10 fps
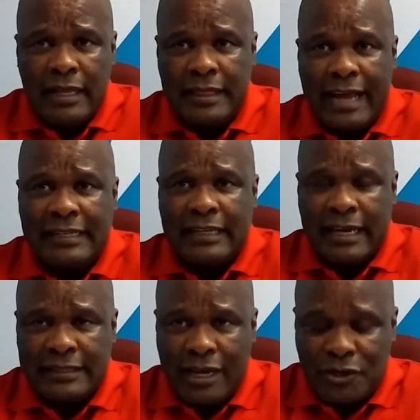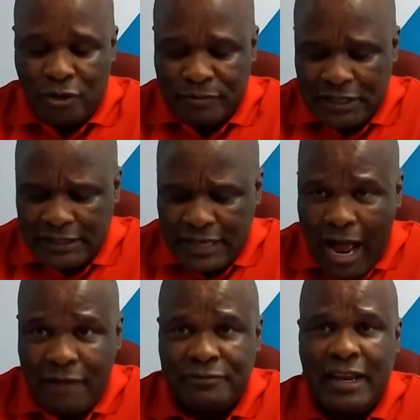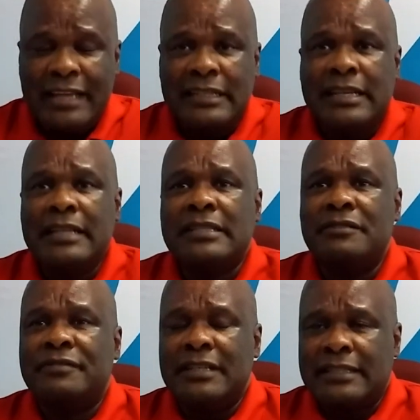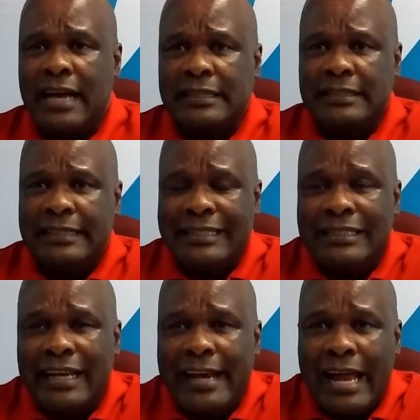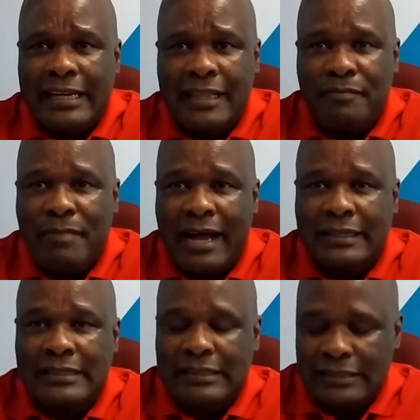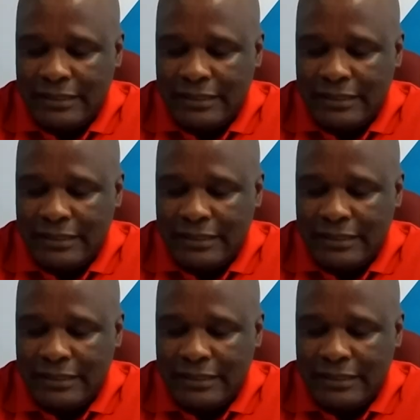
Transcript: that gets adopted after intensive discussion internally in the party.